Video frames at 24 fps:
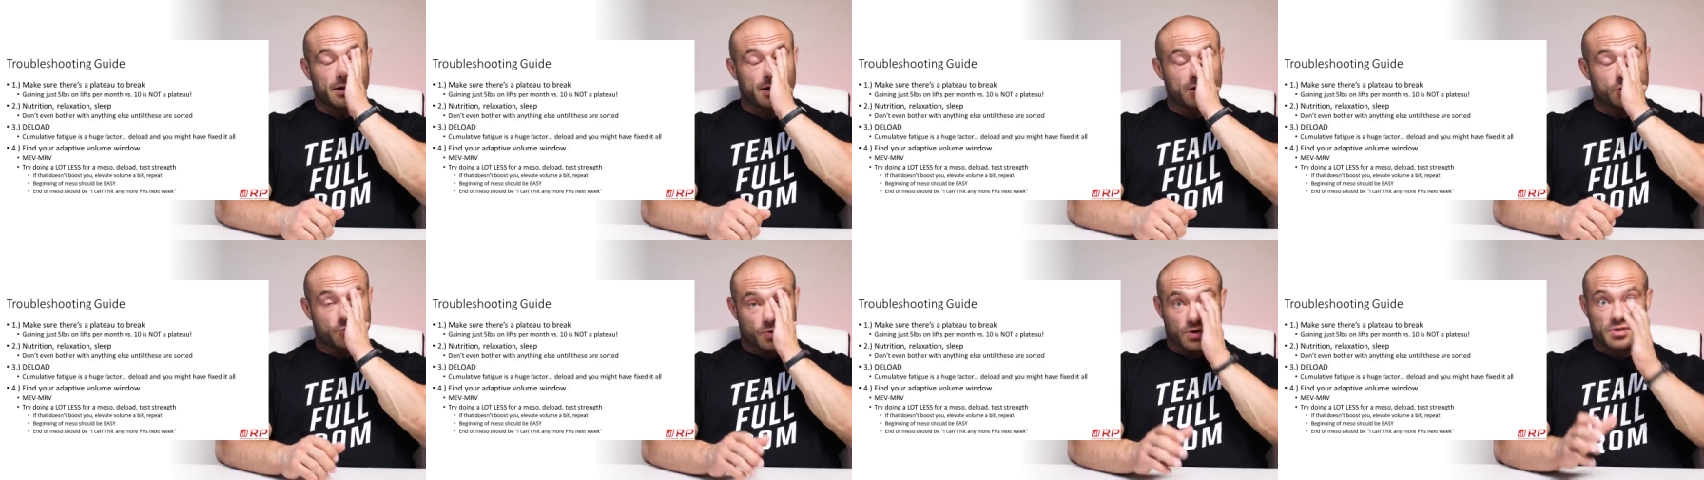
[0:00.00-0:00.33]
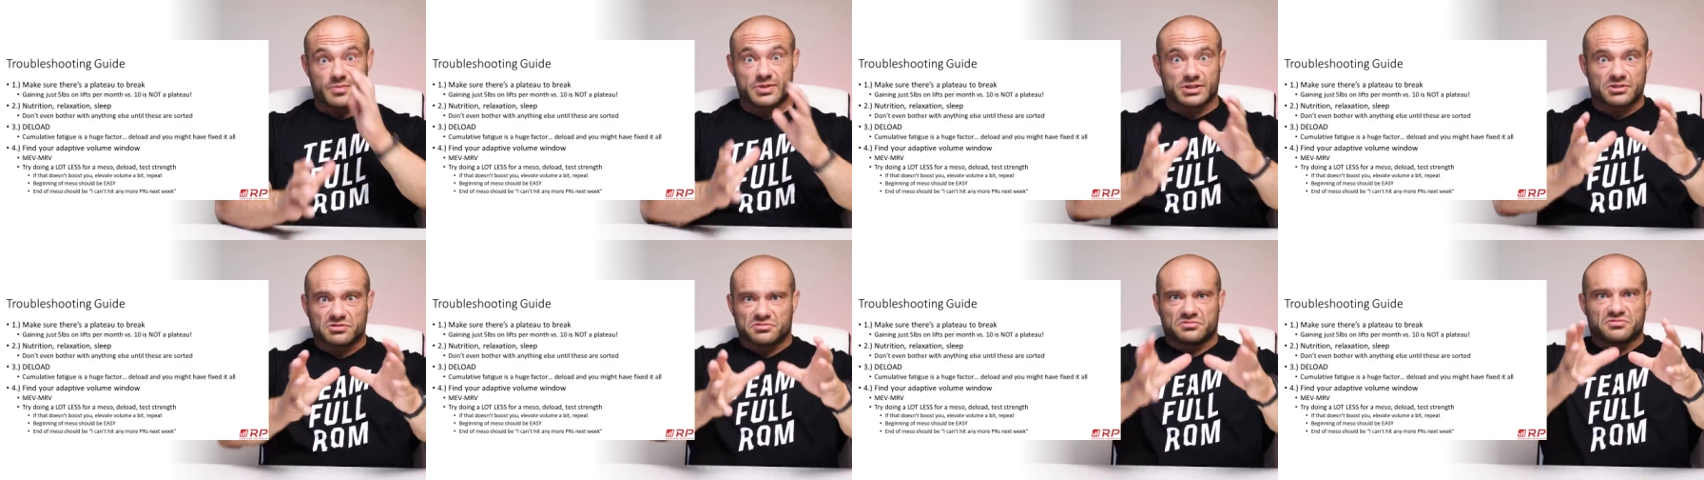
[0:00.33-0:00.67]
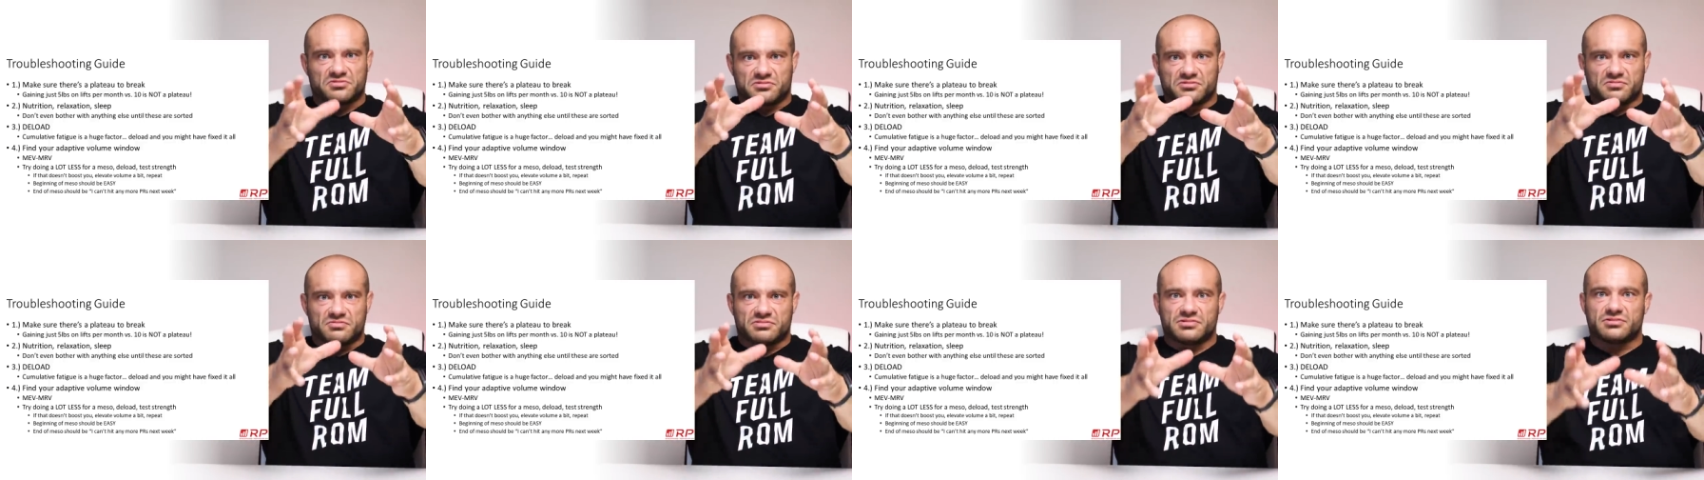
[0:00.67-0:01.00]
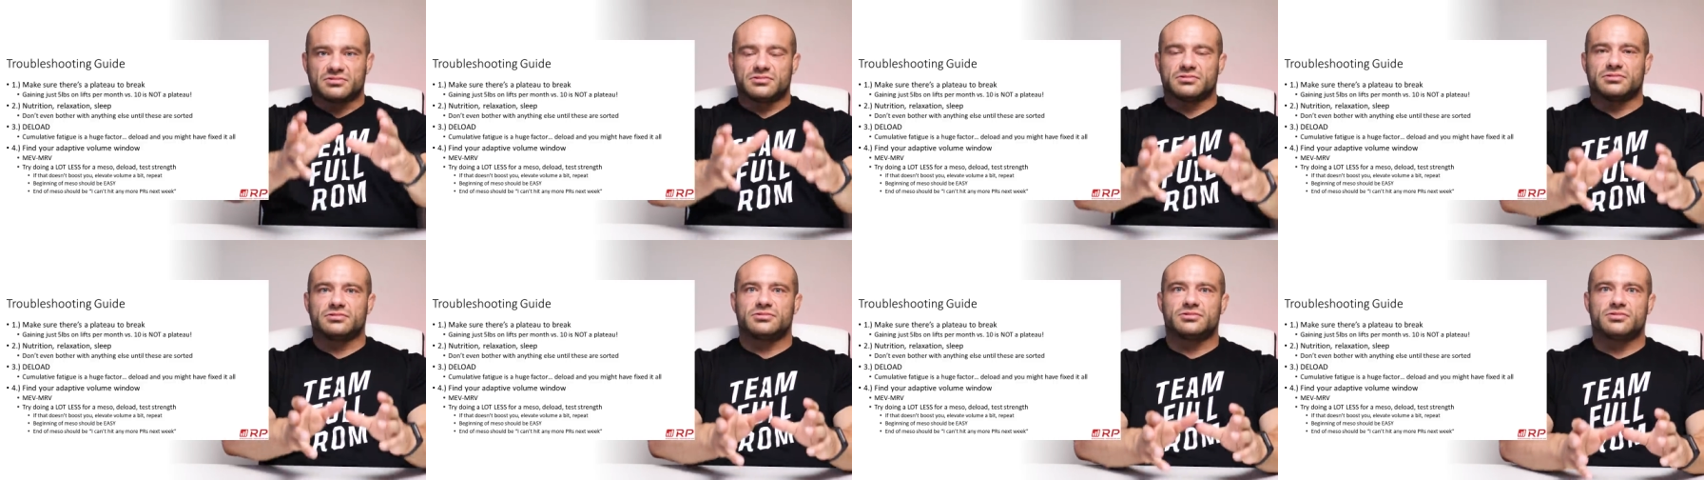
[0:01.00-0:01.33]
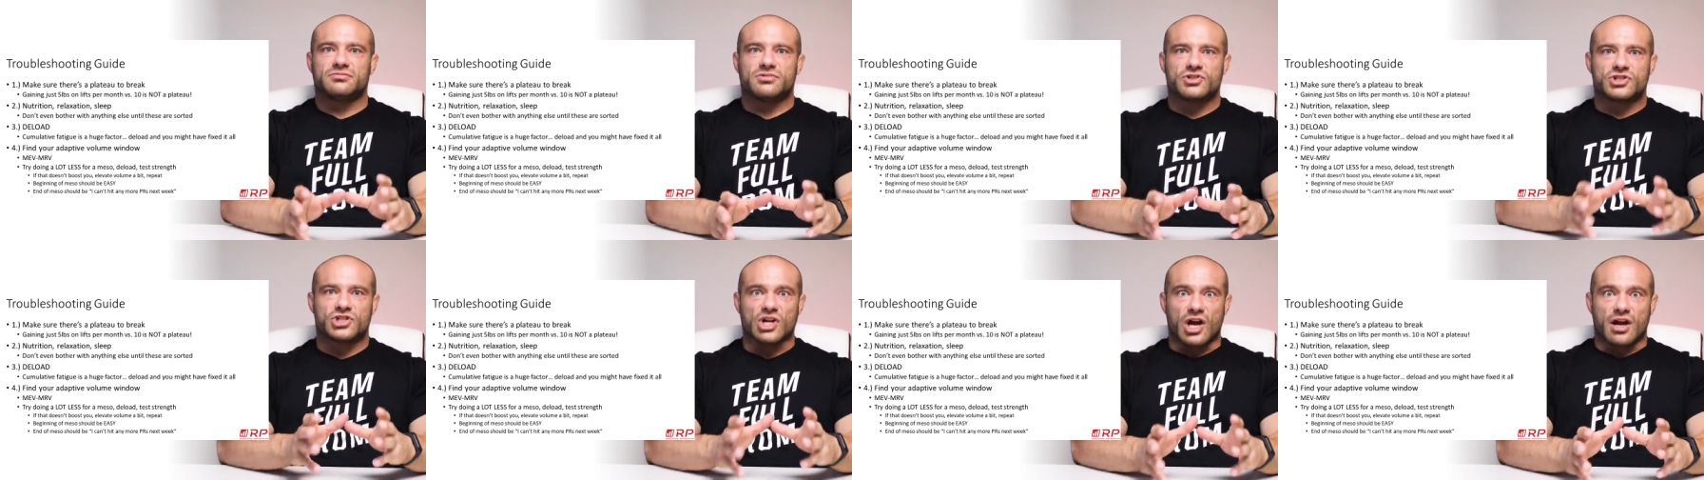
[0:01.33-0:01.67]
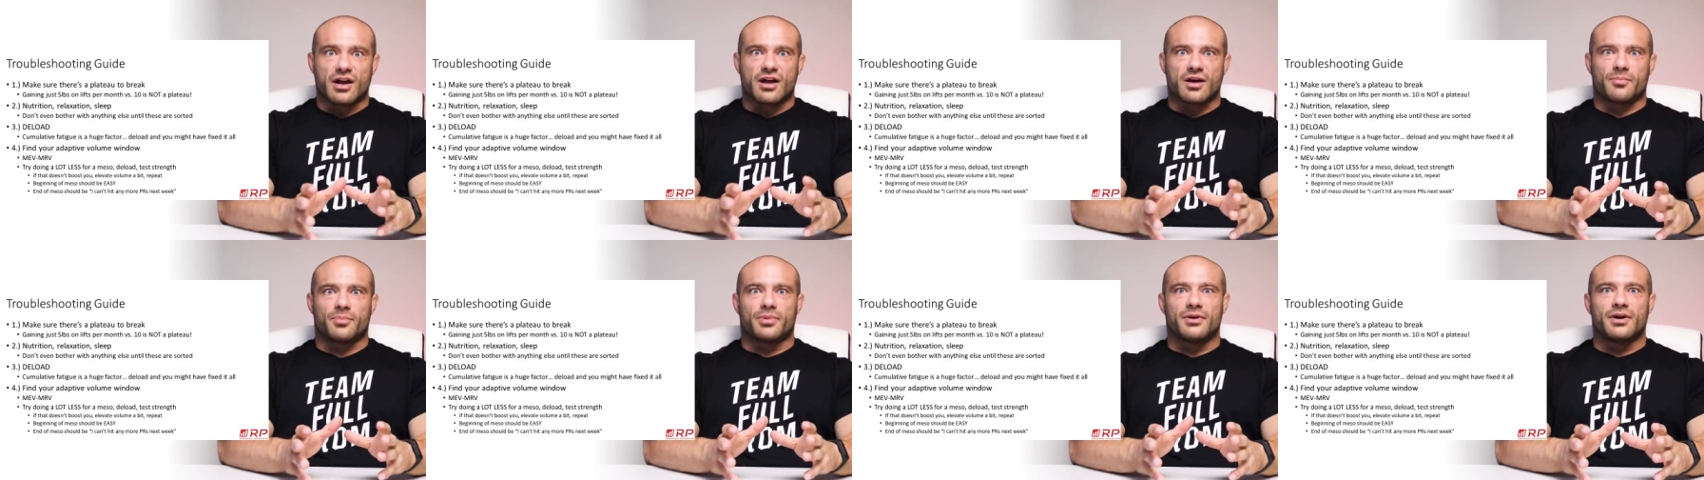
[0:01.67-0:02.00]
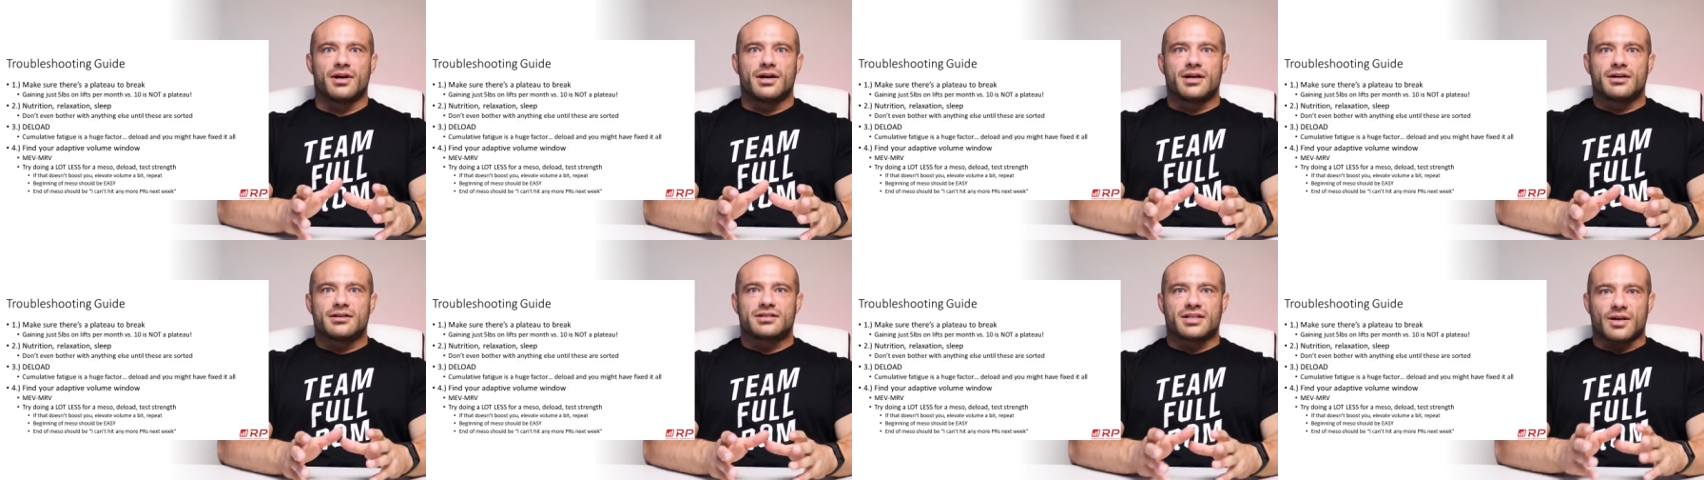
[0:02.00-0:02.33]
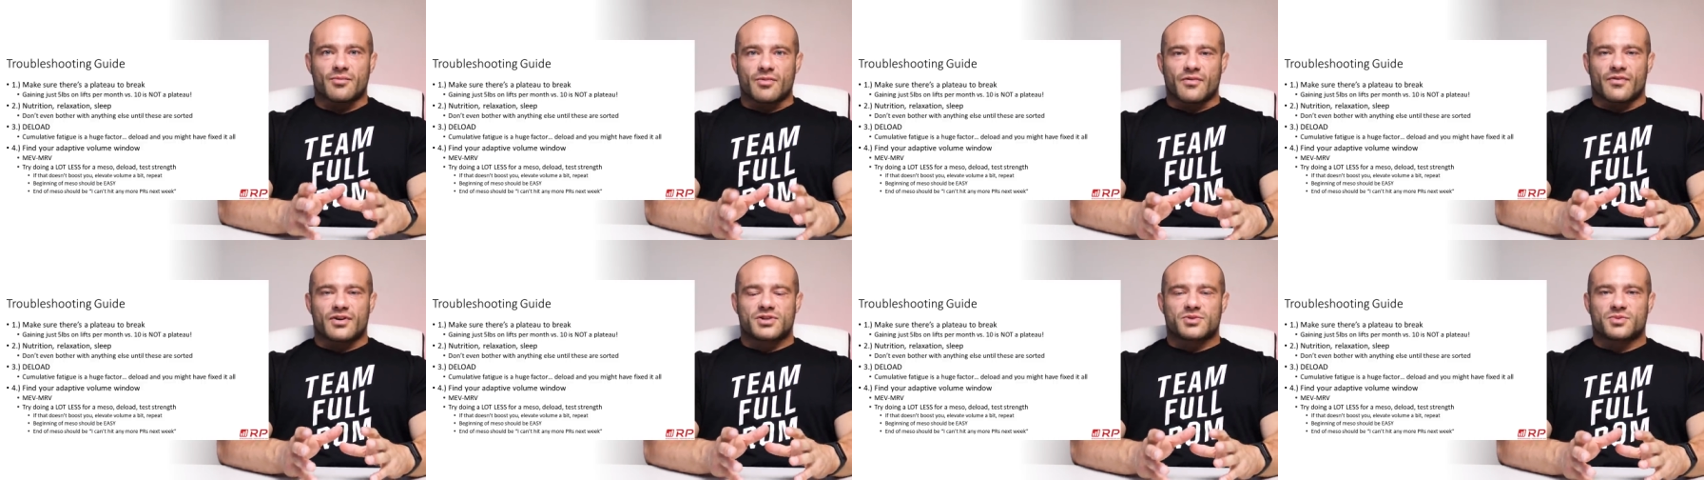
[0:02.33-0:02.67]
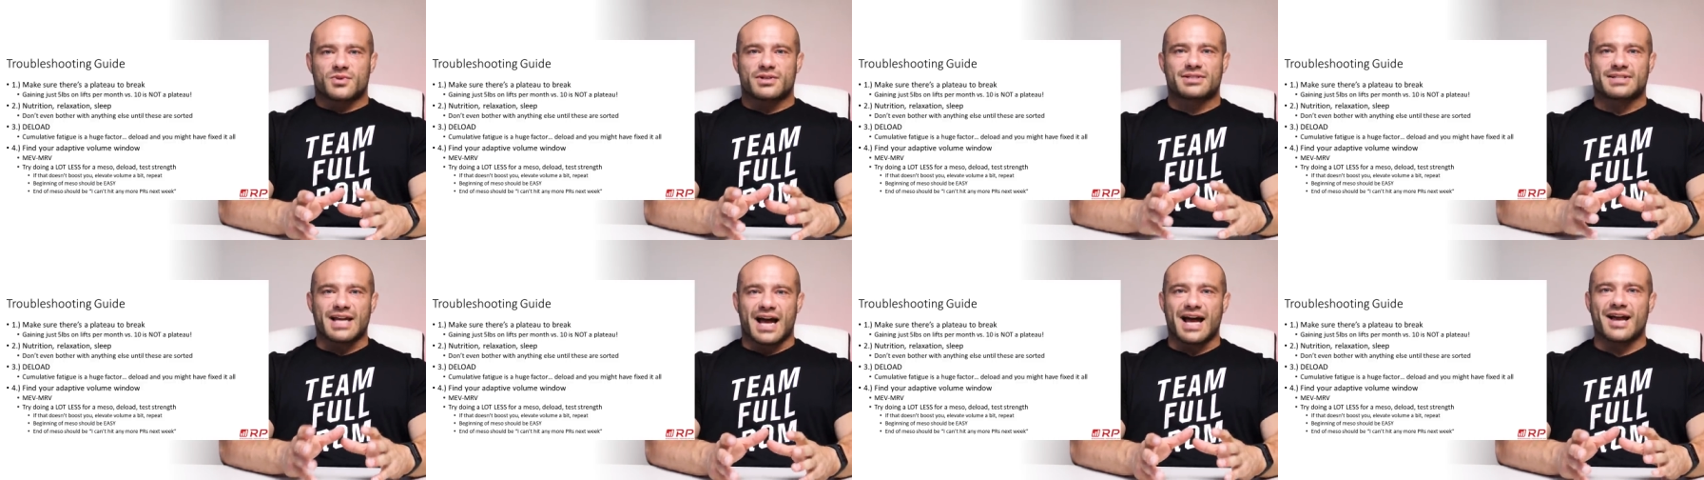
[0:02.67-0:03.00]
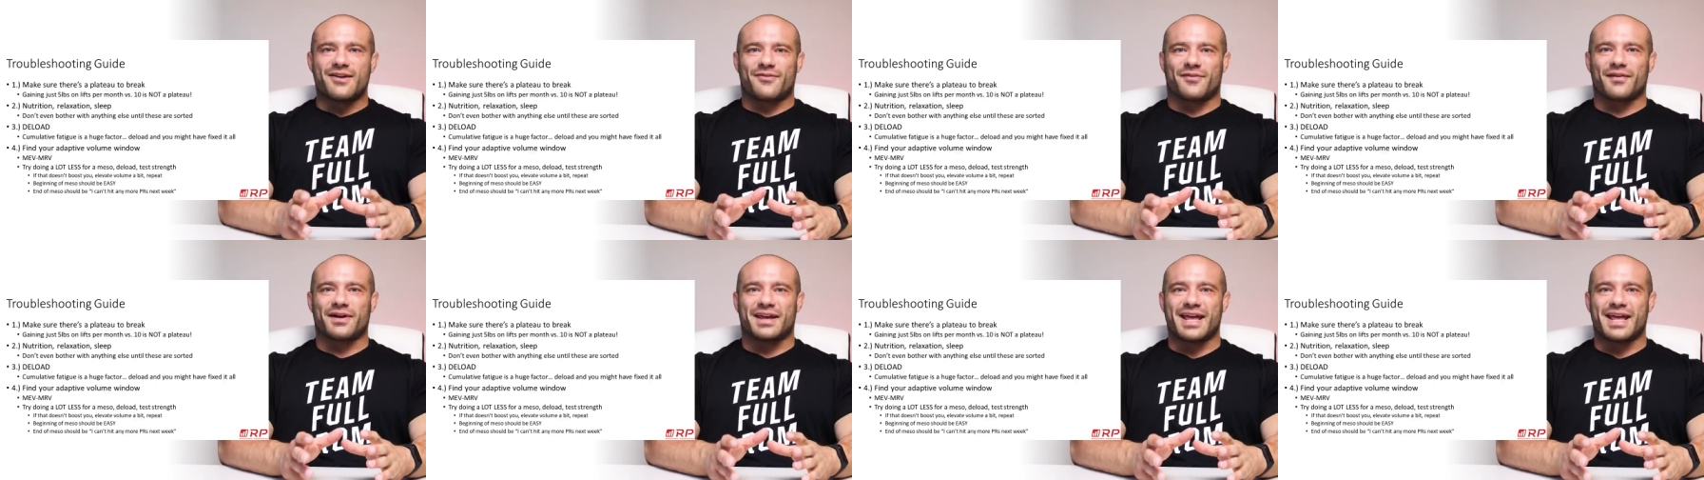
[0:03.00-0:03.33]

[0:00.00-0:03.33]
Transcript: I just want to go, shut up. Some of us would die for